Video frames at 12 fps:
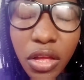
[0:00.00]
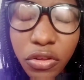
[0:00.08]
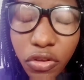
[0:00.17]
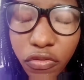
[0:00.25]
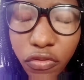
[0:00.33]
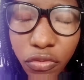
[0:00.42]

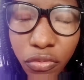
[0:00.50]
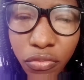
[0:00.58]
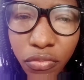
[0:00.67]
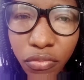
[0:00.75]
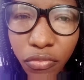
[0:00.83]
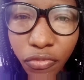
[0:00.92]
just to
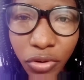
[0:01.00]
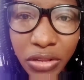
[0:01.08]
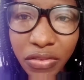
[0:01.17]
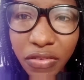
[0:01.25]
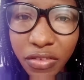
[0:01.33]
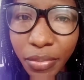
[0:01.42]
run
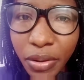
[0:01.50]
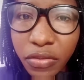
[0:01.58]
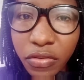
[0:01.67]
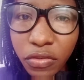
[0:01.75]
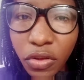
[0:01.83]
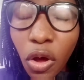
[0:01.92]
a test
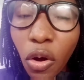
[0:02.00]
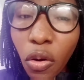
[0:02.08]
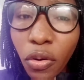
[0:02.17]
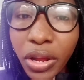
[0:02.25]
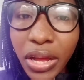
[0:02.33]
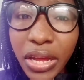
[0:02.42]
about it,
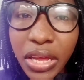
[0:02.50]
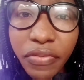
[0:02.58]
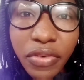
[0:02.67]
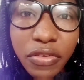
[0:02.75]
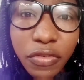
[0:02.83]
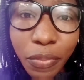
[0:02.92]
or they can
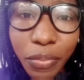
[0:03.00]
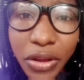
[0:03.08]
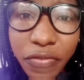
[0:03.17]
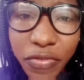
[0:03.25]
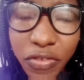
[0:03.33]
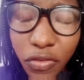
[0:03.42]
give you a
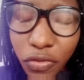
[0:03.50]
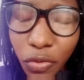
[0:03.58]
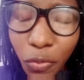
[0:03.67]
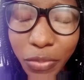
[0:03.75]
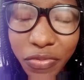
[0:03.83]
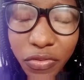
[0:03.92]
surprise visit to
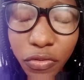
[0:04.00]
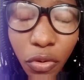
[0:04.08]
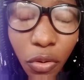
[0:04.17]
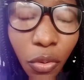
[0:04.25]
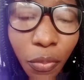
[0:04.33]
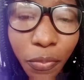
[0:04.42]
your website,
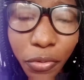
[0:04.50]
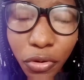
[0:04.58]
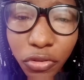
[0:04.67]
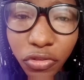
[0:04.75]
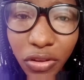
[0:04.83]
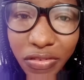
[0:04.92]
your
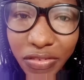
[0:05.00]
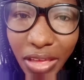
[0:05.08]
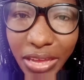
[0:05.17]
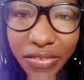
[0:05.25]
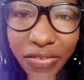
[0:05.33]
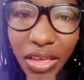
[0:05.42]
production
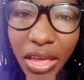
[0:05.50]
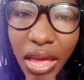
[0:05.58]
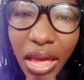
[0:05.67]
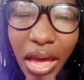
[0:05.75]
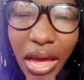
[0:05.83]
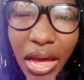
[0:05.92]
site,
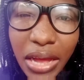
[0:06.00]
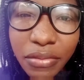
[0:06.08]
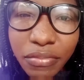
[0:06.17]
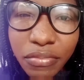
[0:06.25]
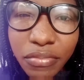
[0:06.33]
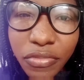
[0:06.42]

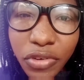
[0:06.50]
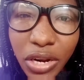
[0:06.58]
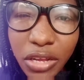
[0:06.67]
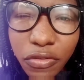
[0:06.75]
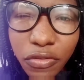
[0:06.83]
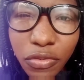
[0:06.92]
and
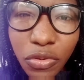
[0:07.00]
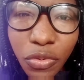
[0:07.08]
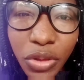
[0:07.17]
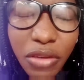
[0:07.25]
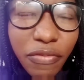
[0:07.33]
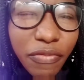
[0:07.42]
try to
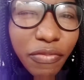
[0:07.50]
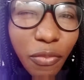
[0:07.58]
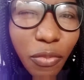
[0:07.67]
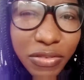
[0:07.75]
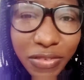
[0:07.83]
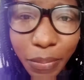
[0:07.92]
know if
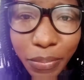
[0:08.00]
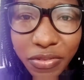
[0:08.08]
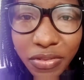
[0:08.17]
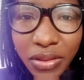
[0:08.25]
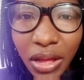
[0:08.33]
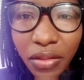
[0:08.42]
what you're
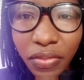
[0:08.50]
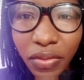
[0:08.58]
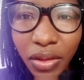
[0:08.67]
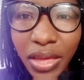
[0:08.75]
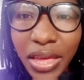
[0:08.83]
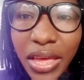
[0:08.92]
putting out
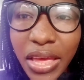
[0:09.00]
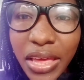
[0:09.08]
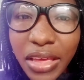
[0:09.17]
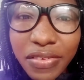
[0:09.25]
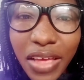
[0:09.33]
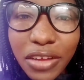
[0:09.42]
there
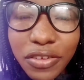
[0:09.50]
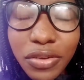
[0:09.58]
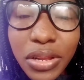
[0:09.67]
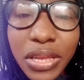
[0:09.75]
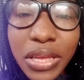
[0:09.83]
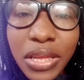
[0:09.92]
it's
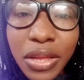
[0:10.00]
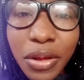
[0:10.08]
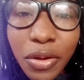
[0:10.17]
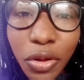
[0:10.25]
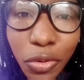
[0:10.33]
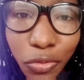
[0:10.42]
actually
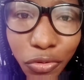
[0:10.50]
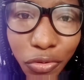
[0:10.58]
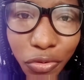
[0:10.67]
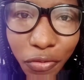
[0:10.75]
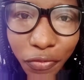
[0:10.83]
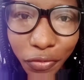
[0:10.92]
good
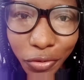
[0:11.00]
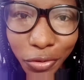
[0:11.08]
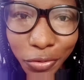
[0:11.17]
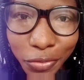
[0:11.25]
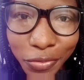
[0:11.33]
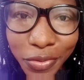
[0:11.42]
for you